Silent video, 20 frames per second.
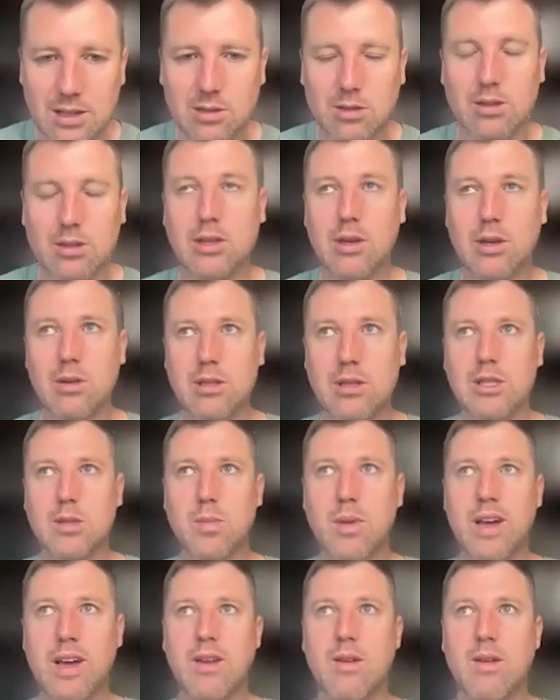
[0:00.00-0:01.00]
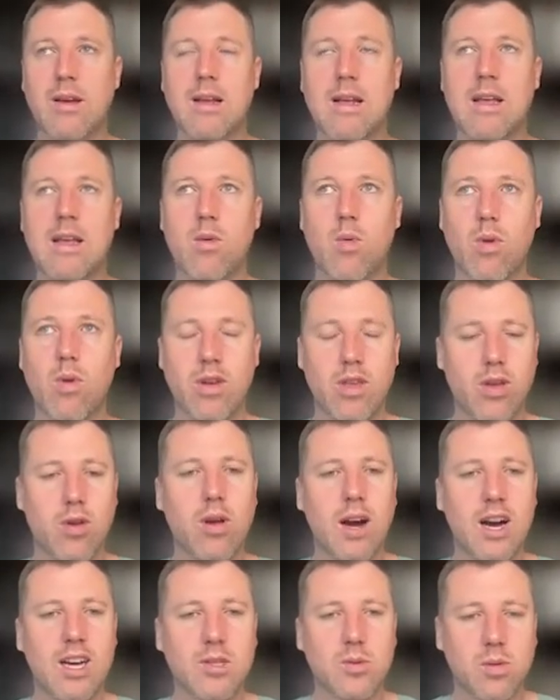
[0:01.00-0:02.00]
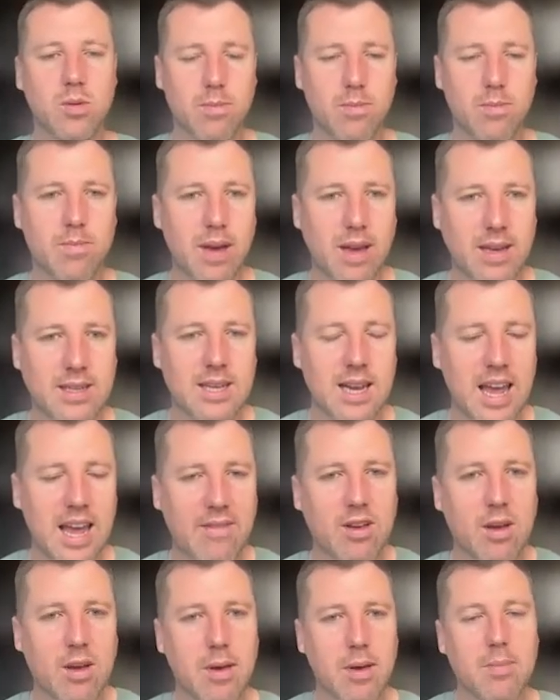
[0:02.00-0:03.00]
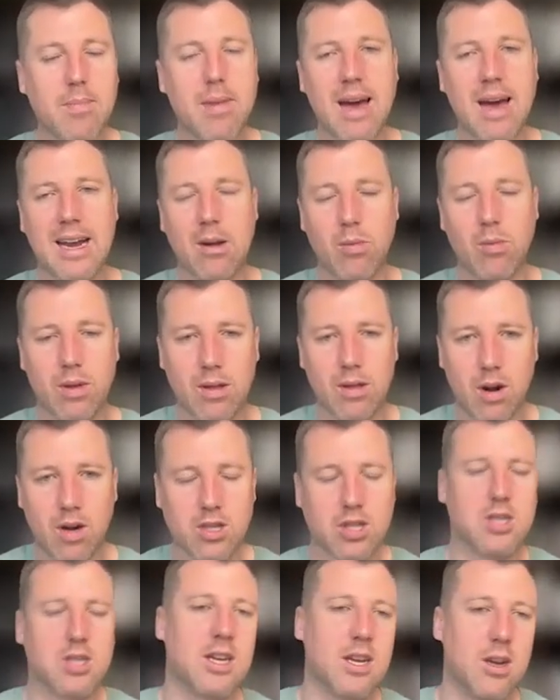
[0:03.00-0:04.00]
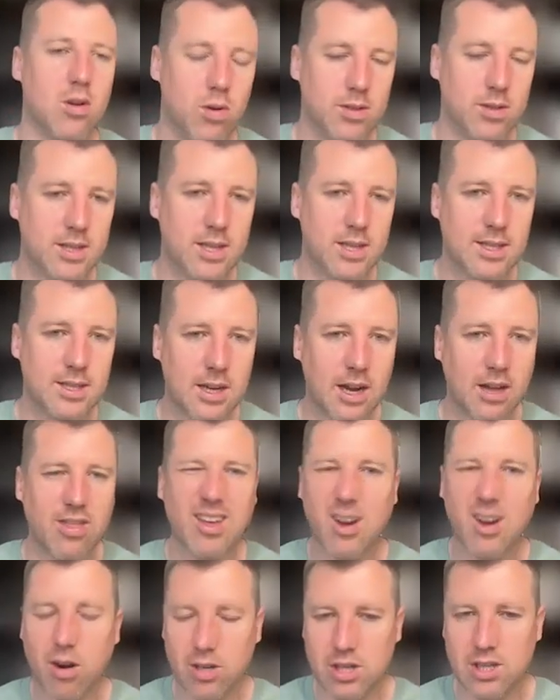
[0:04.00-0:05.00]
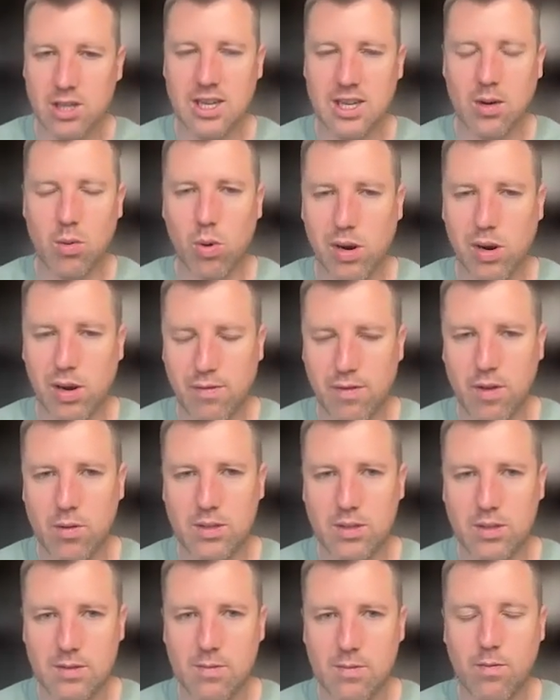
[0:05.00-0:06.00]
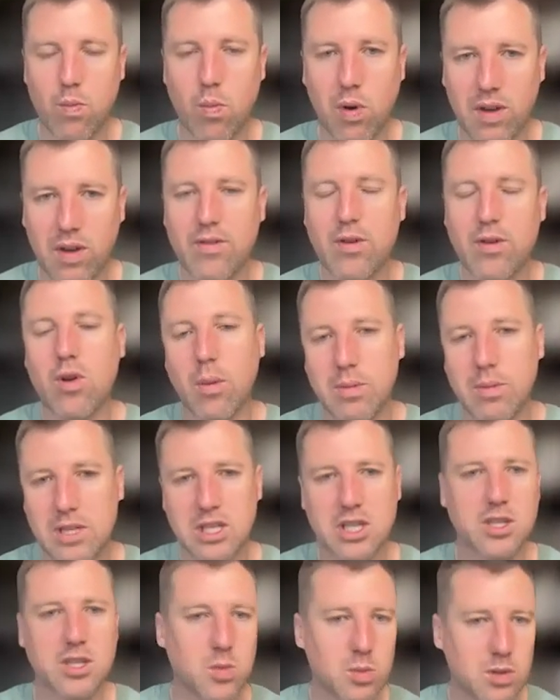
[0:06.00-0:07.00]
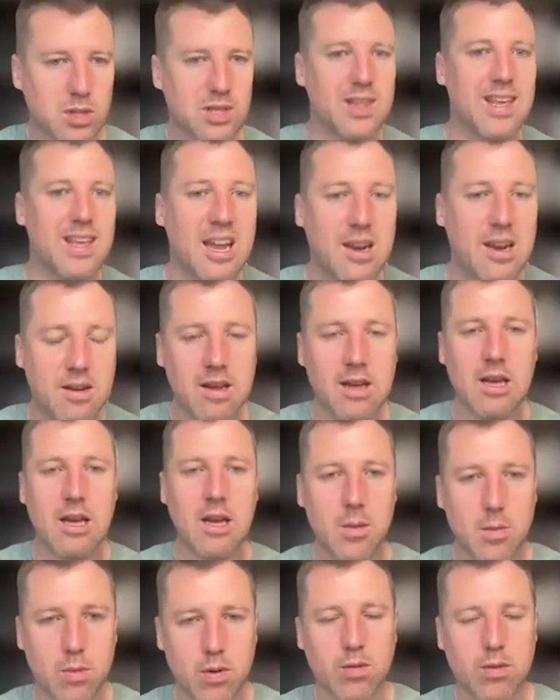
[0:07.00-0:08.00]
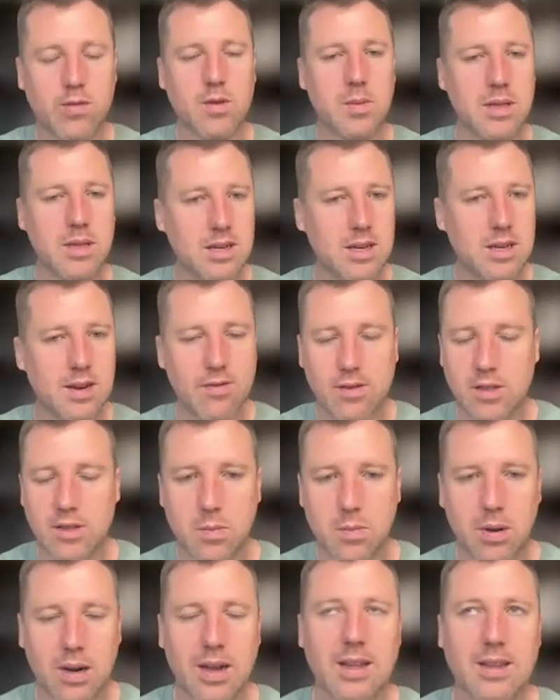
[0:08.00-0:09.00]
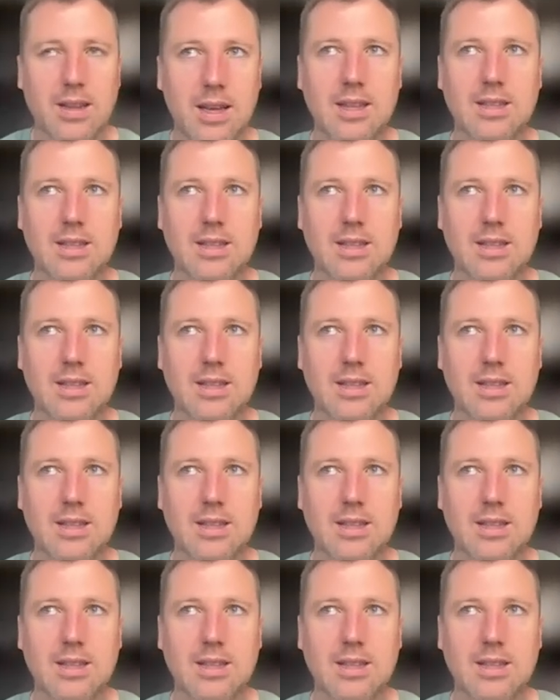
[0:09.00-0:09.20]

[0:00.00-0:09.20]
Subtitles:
To explain where you guys were basically having a big battle with Argentina all season, I think Argentina won a few competitions, which in the end proved to be the difference. But